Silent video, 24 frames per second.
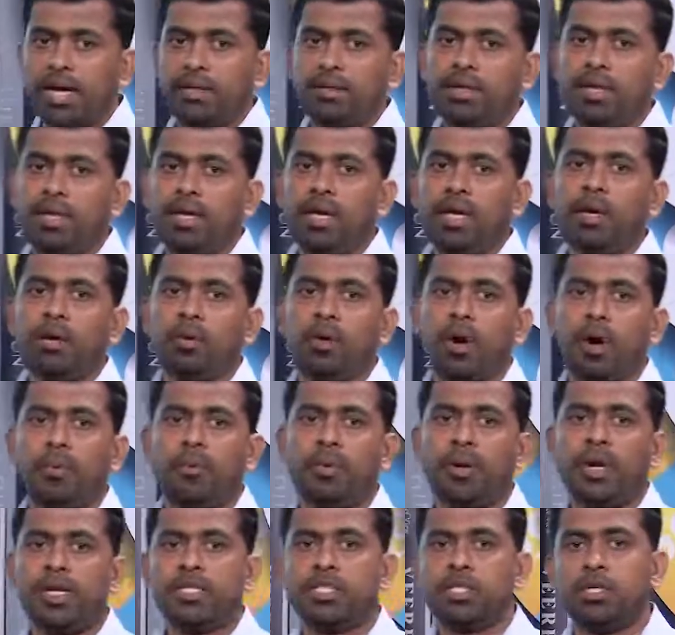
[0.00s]
the
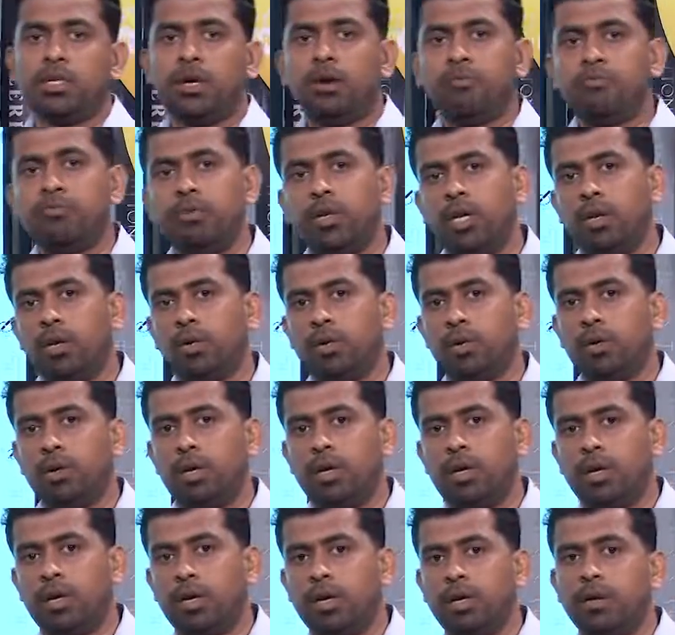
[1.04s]
incorporation of
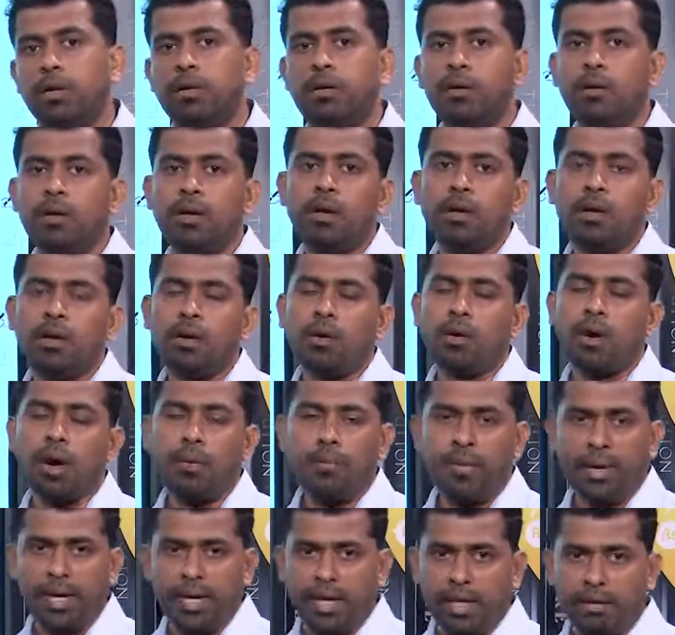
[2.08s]

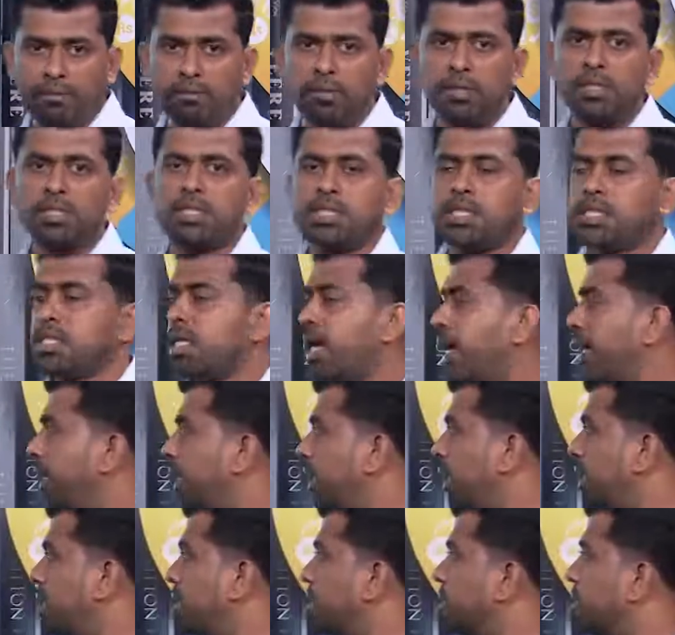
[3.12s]
cooperative
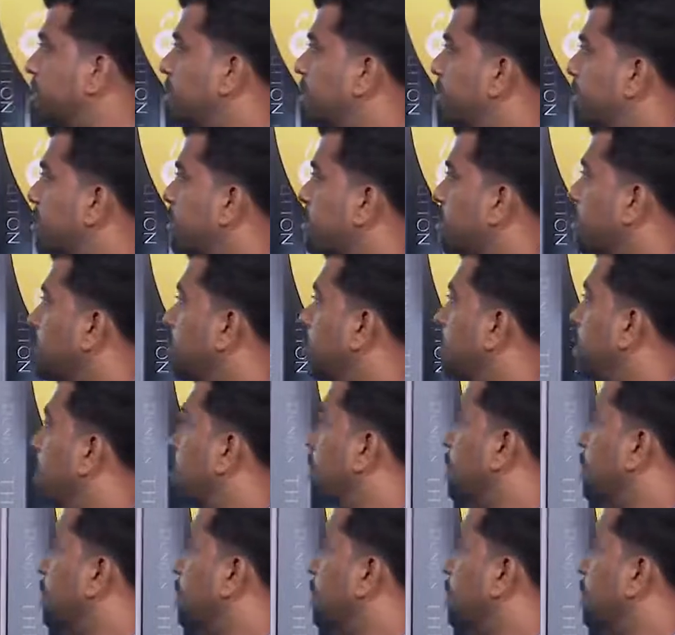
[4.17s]
societies. So the